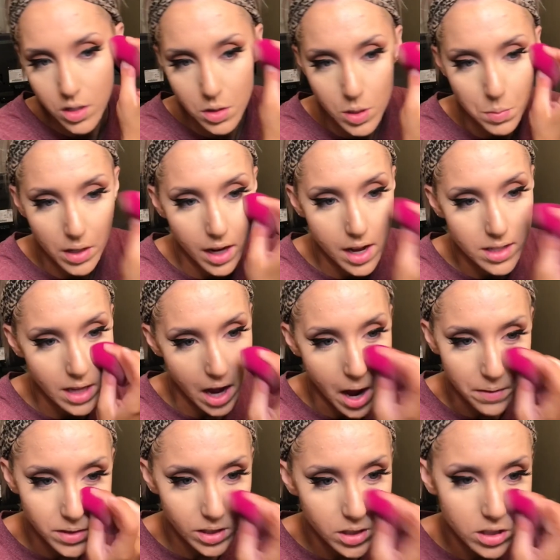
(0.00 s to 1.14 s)
Just because I have
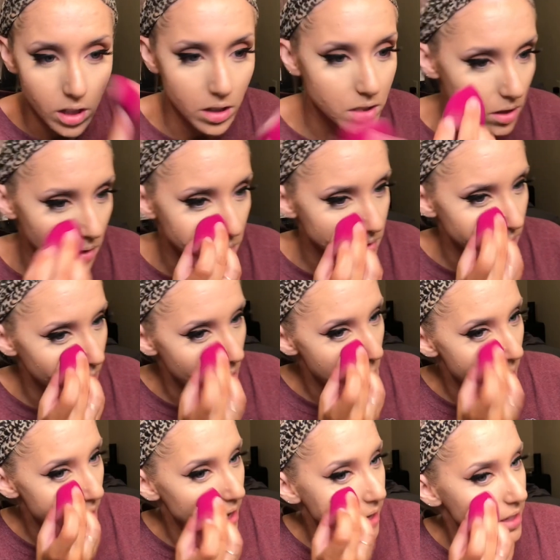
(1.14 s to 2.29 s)
such dark circles under
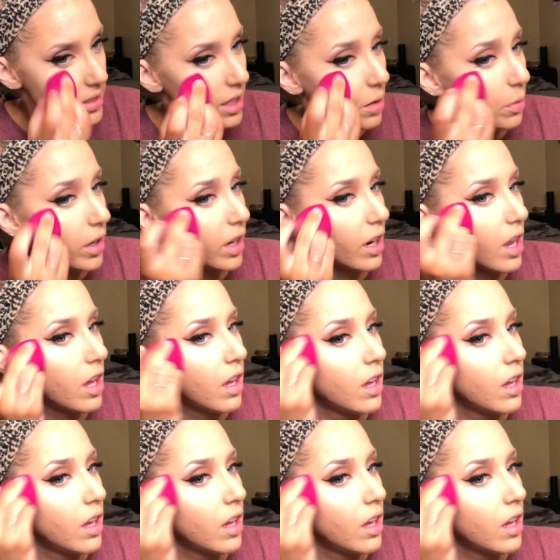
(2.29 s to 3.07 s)
my eyes that when